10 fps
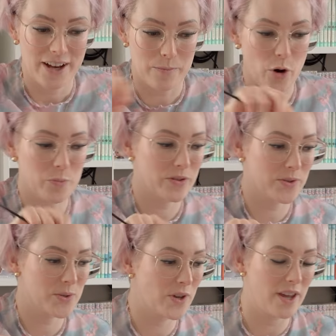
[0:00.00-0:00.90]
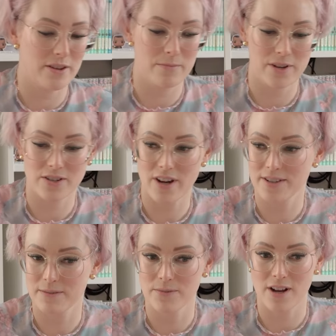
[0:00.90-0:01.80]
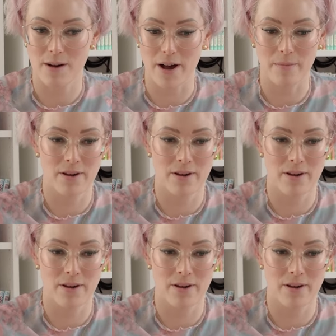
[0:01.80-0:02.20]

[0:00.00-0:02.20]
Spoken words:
I'm hoping this will get them, entice them to come up.